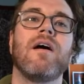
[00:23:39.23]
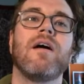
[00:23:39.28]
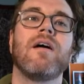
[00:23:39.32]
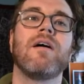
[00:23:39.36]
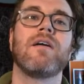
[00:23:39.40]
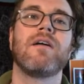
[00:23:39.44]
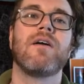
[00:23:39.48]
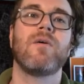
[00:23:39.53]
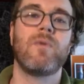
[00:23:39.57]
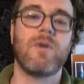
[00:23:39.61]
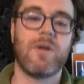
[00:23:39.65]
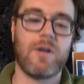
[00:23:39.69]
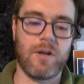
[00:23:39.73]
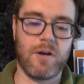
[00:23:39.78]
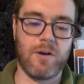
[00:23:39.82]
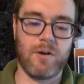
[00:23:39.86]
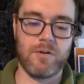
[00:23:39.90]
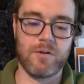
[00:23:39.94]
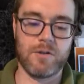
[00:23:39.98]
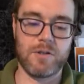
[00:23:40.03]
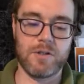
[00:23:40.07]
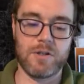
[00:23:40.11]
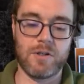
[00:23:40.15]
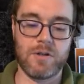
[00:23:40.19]
here we
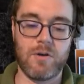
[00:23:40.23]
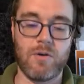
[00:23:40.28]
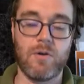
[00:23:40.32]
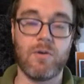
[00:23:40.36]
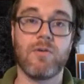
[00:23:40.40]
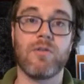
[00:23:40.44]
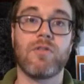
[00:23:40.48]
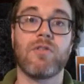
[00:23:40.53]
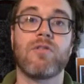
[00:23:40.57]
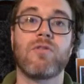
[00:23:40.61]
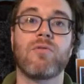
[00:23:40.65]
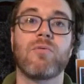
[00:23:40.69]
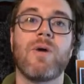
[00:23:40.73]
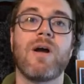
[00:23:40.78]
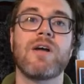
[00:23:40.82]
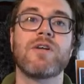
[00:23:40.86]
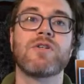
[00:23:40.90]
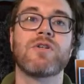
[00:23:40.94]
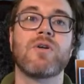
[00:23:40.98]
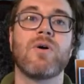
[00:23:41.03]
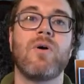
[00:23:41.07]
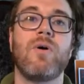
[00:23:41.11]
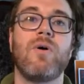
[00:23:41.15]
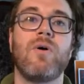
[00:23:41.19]
go. So
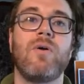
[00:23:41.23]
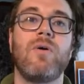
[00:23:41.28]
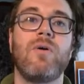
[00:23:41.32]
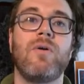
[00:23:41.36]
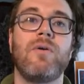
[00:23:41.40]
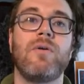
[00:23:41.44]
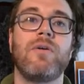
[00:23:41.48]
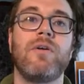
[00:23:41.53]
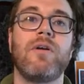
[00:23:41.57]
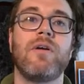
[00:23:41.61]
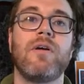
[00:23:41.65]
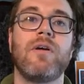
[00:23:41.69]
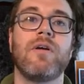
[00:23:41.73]
threshold